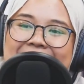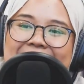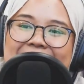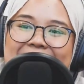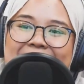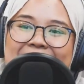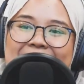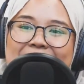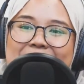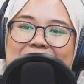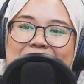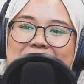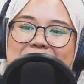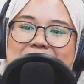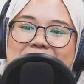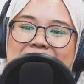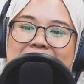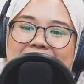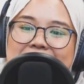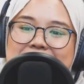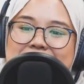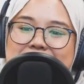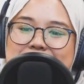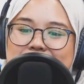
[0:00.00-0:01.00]

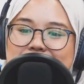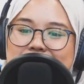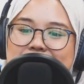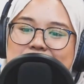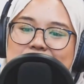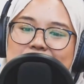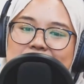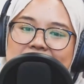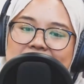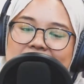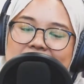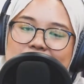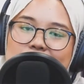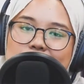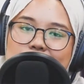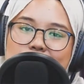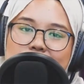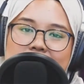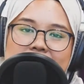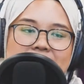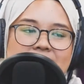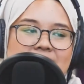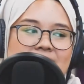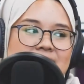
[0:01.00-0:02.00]
I just want to know, like,
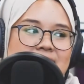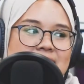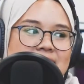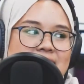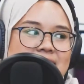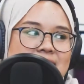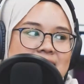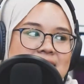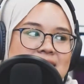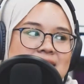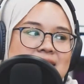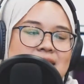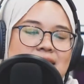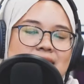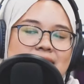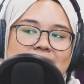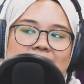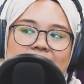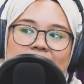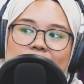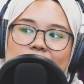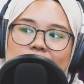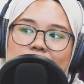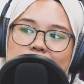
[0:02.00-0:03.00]
what are you guys
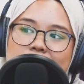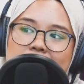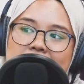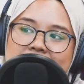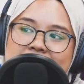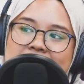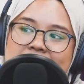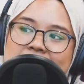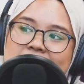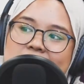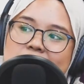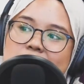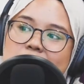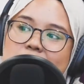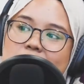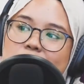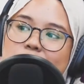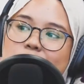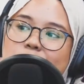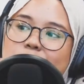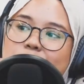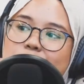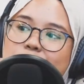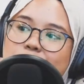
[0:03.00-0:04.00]
excited
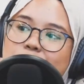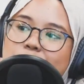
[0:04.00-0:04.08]
about?